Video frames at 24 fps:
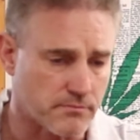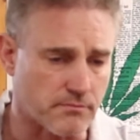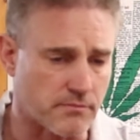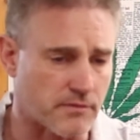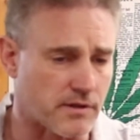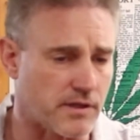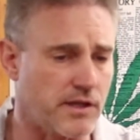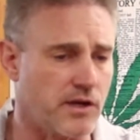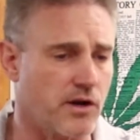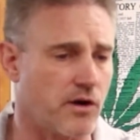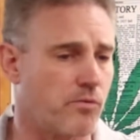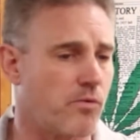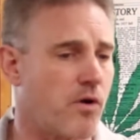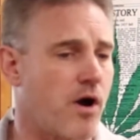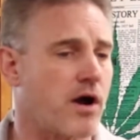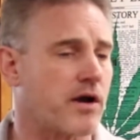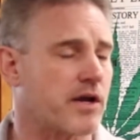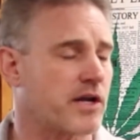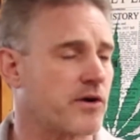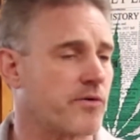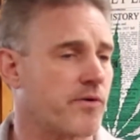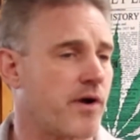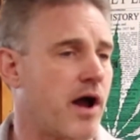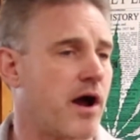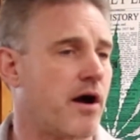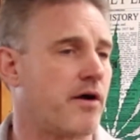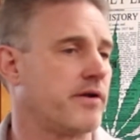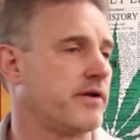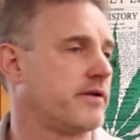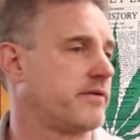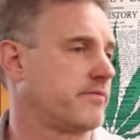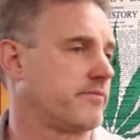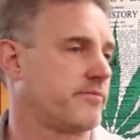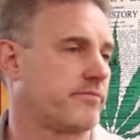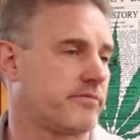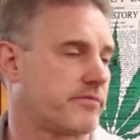walking around
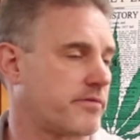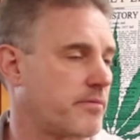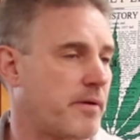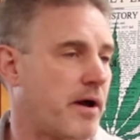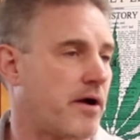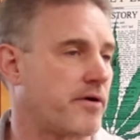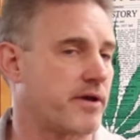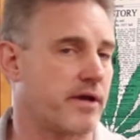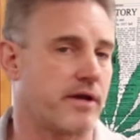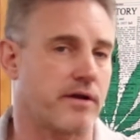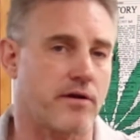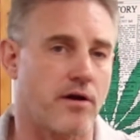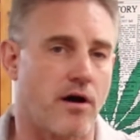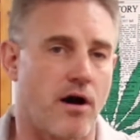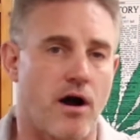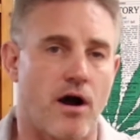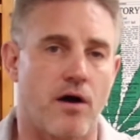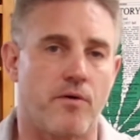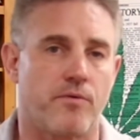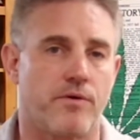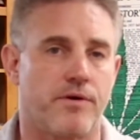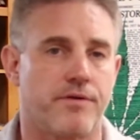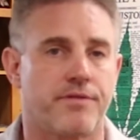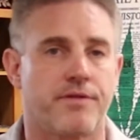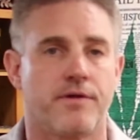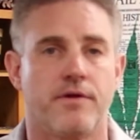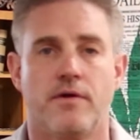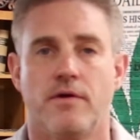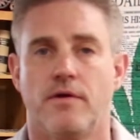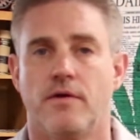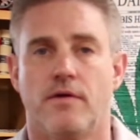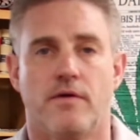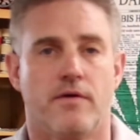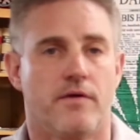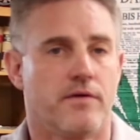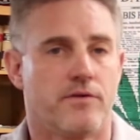and somehow get caught with
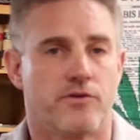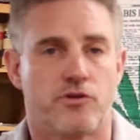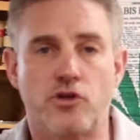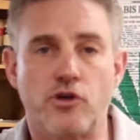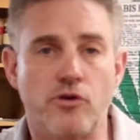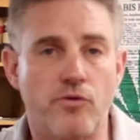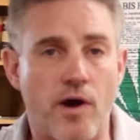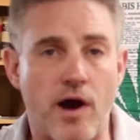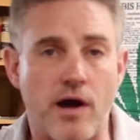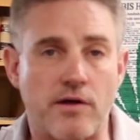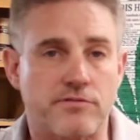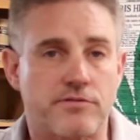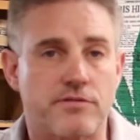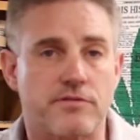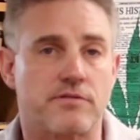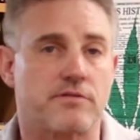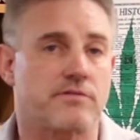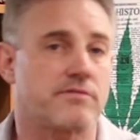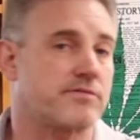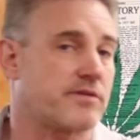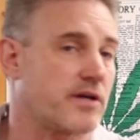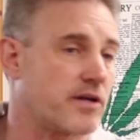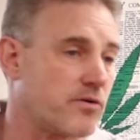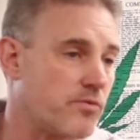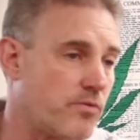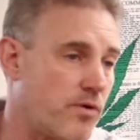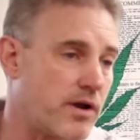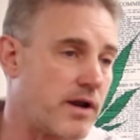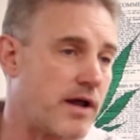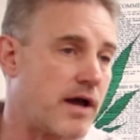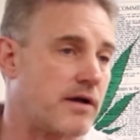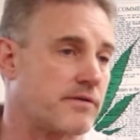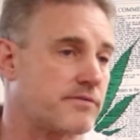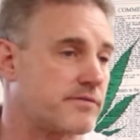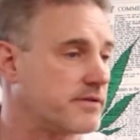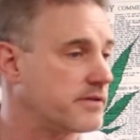2 ounces instead of 1
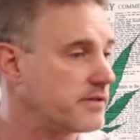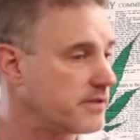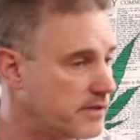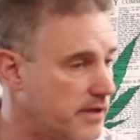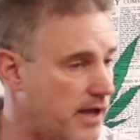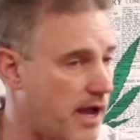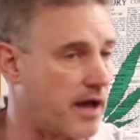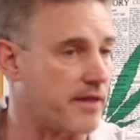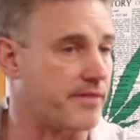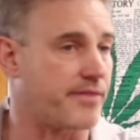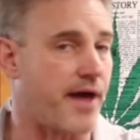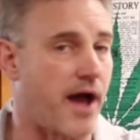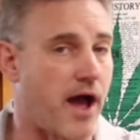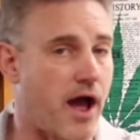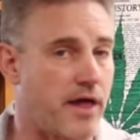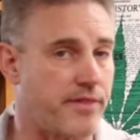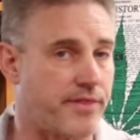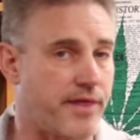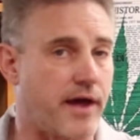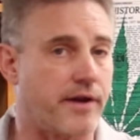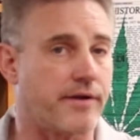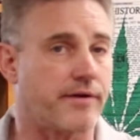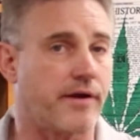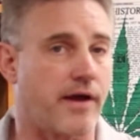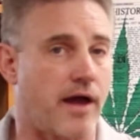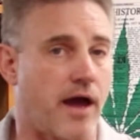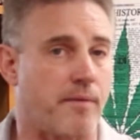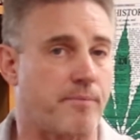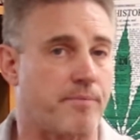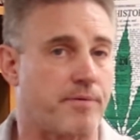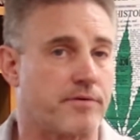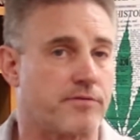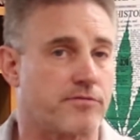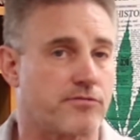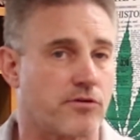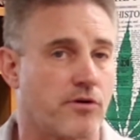ounce? Yeah, that'll
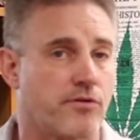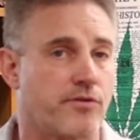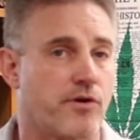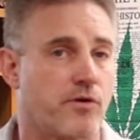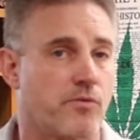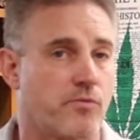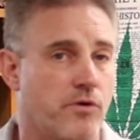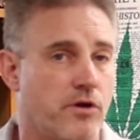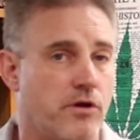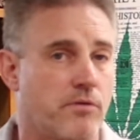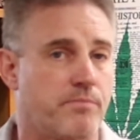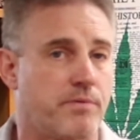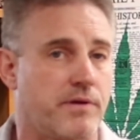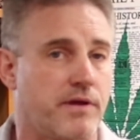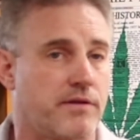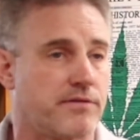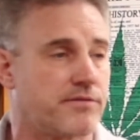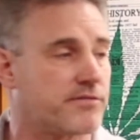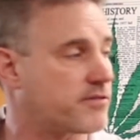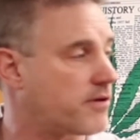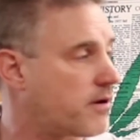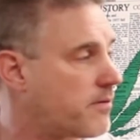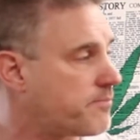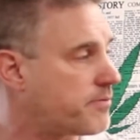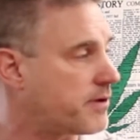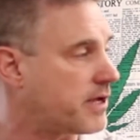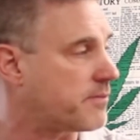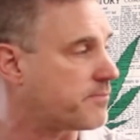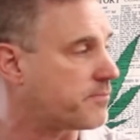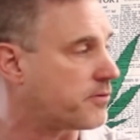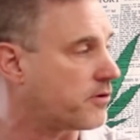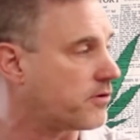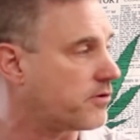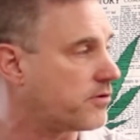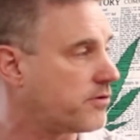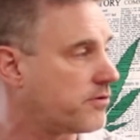happen. So there will be some
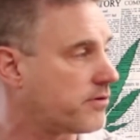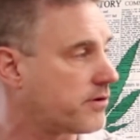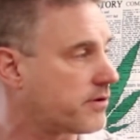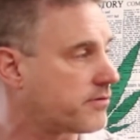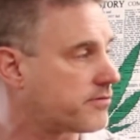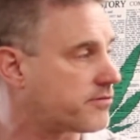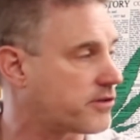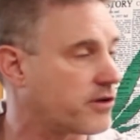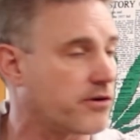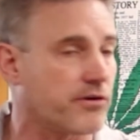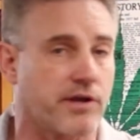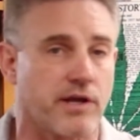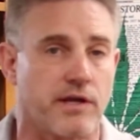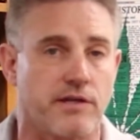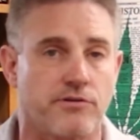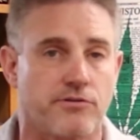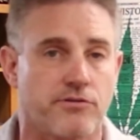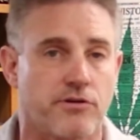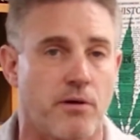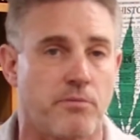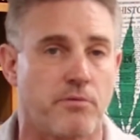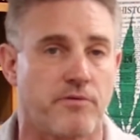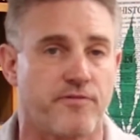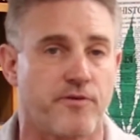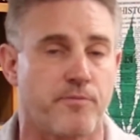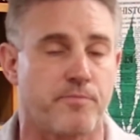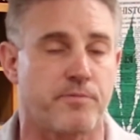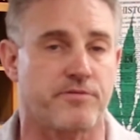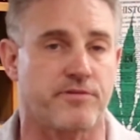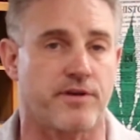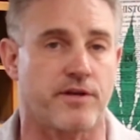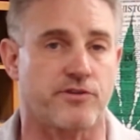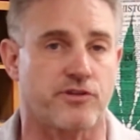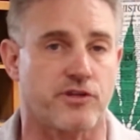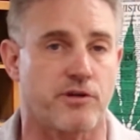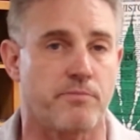people who still get in trouble for
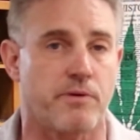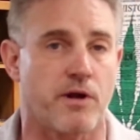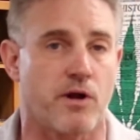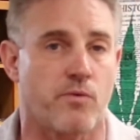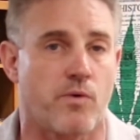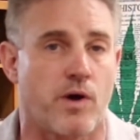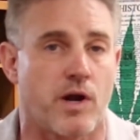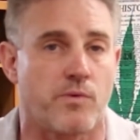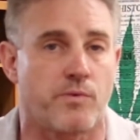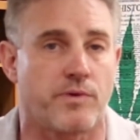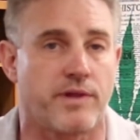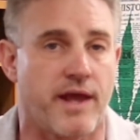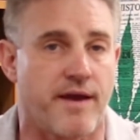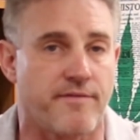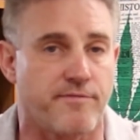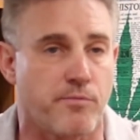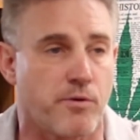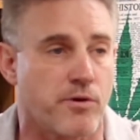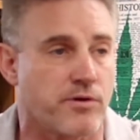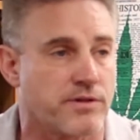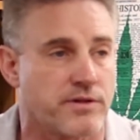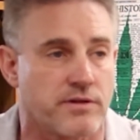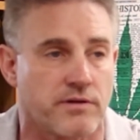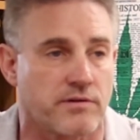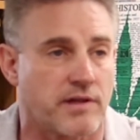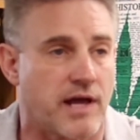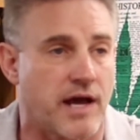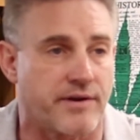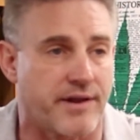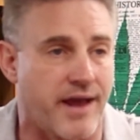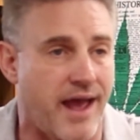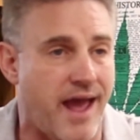possession of marijuana when they have more than they're allowed to